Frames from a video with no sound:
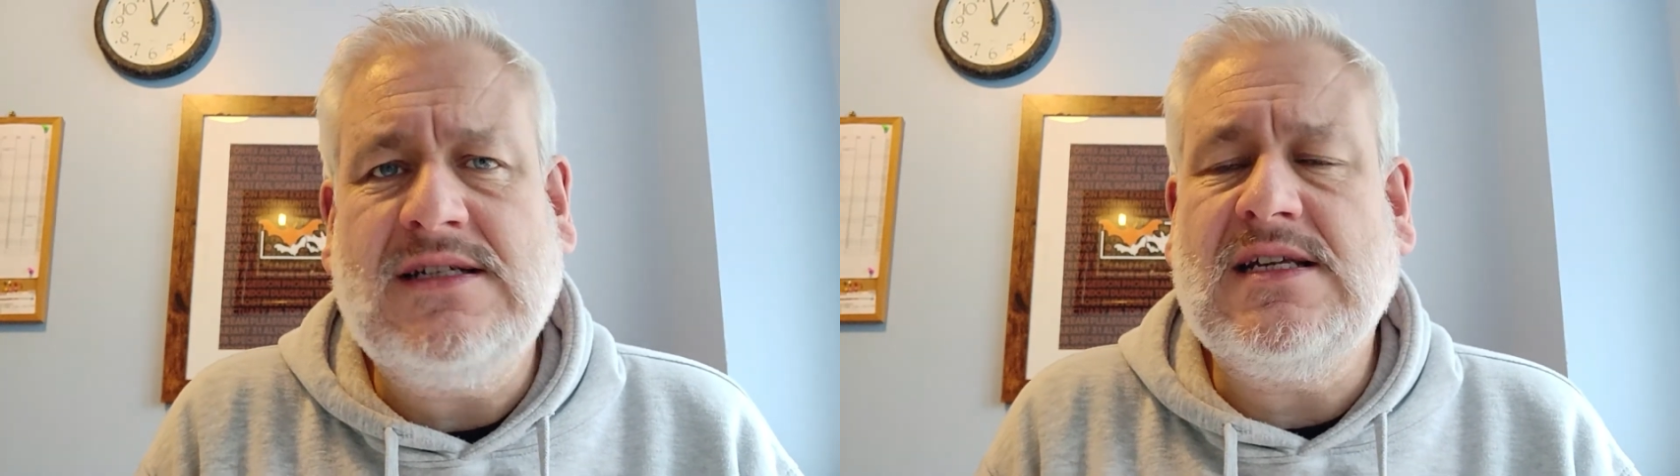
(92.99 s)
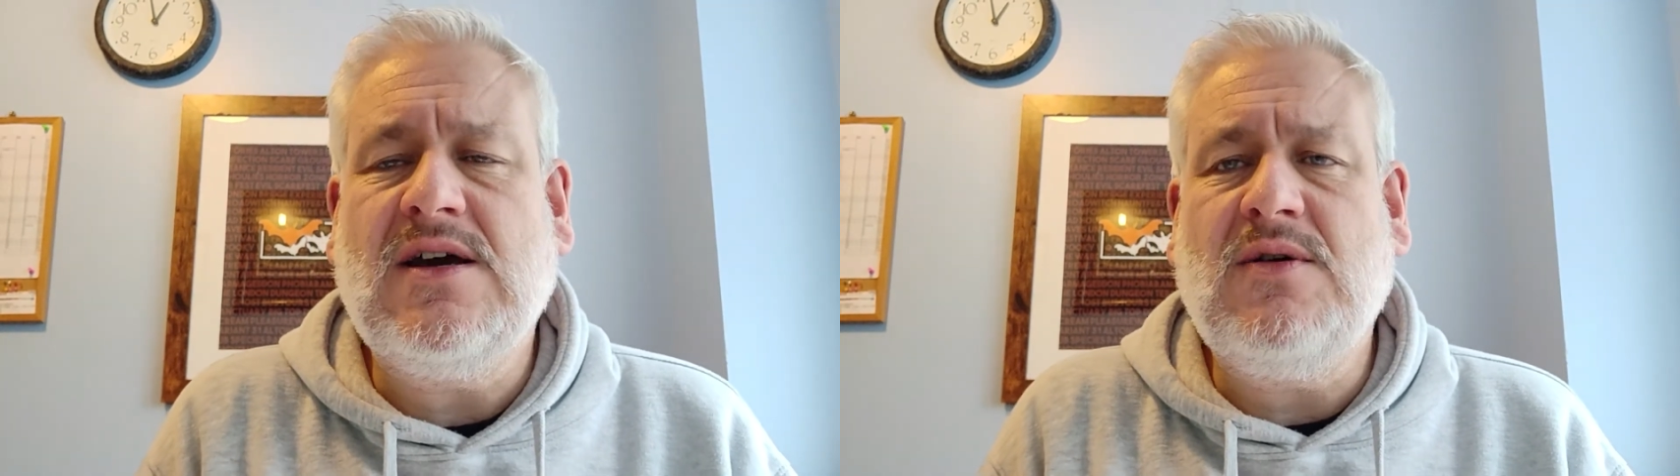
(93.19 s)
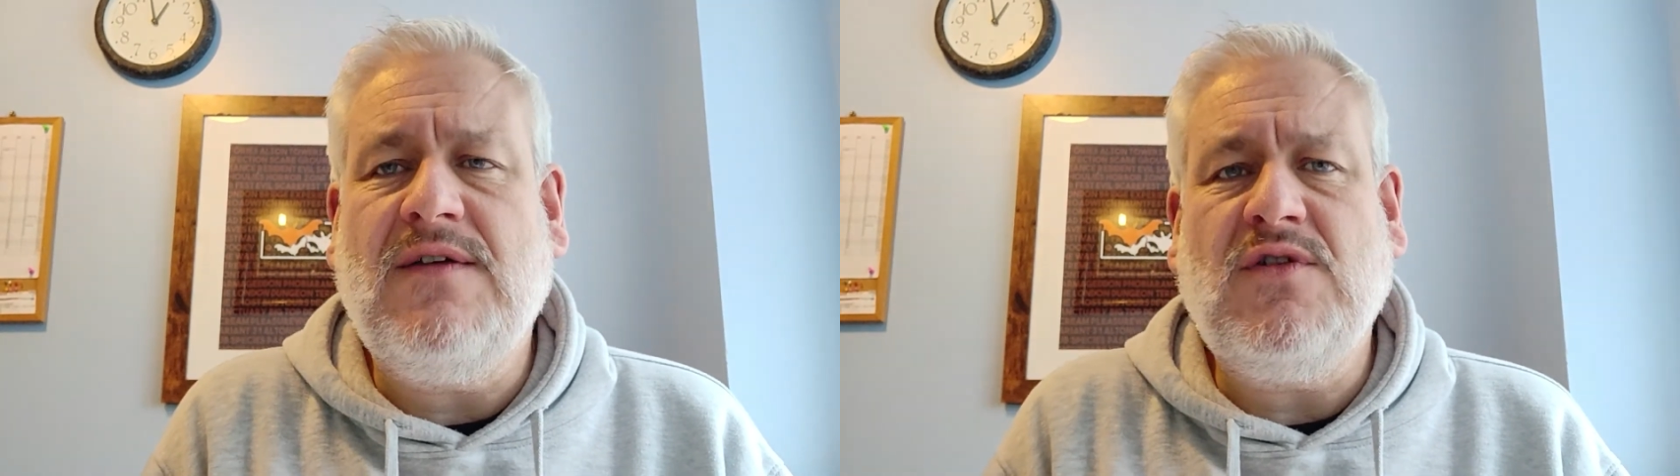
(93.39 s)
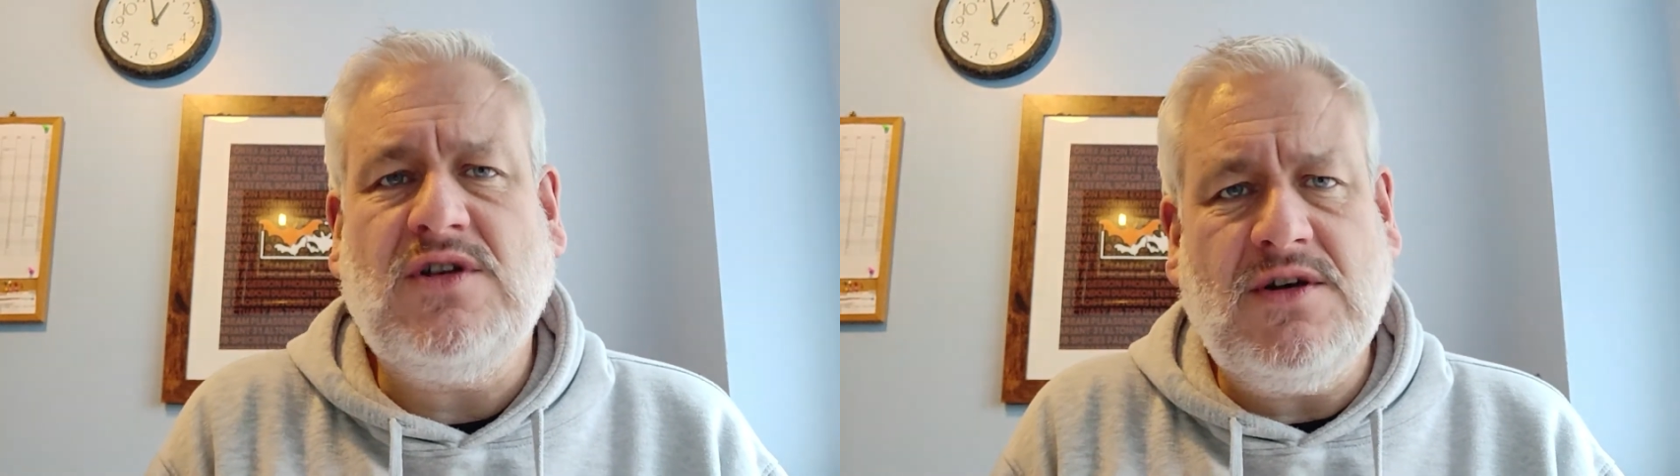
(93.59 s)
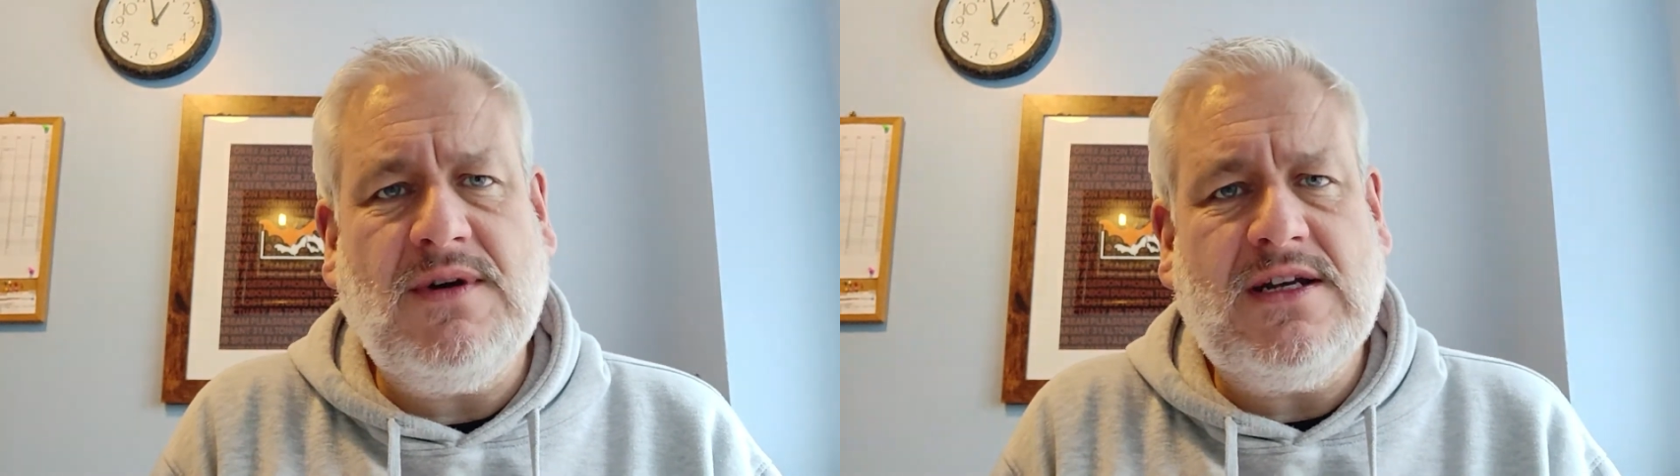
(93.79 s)
So if you
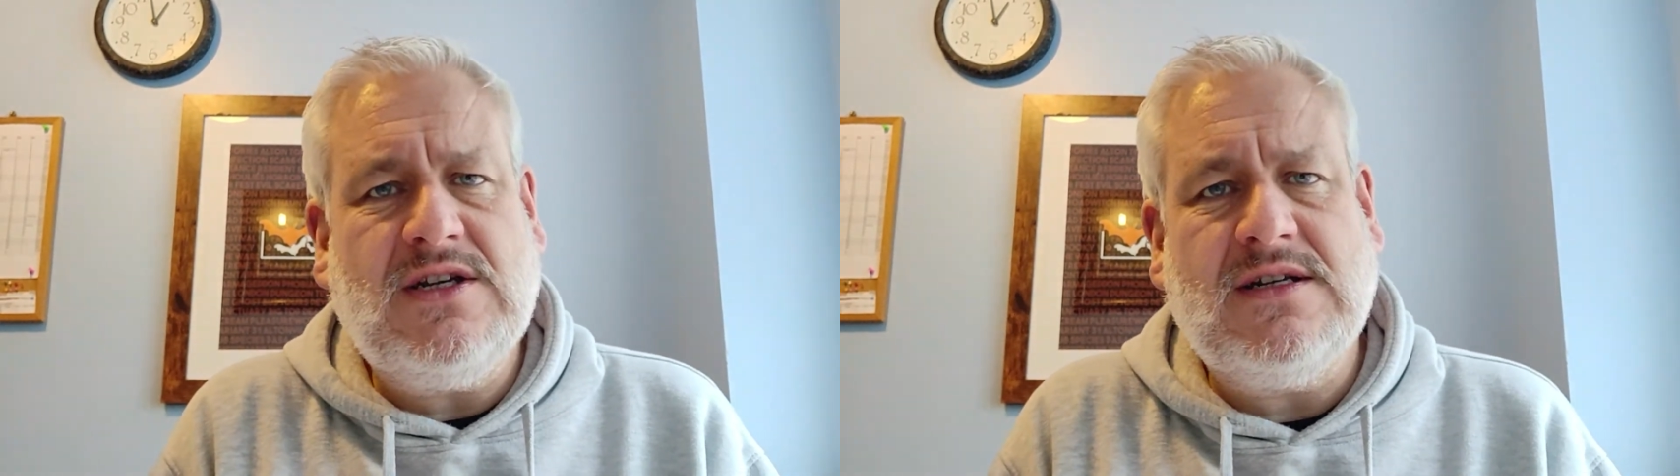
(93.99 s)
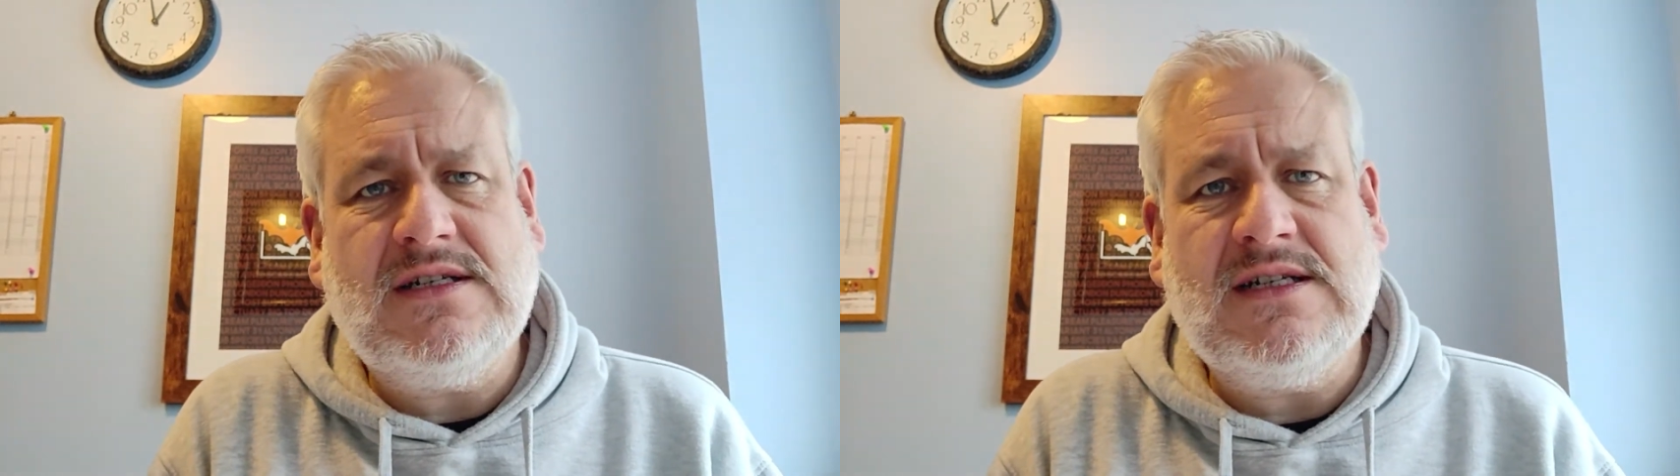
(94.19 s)
do get a chance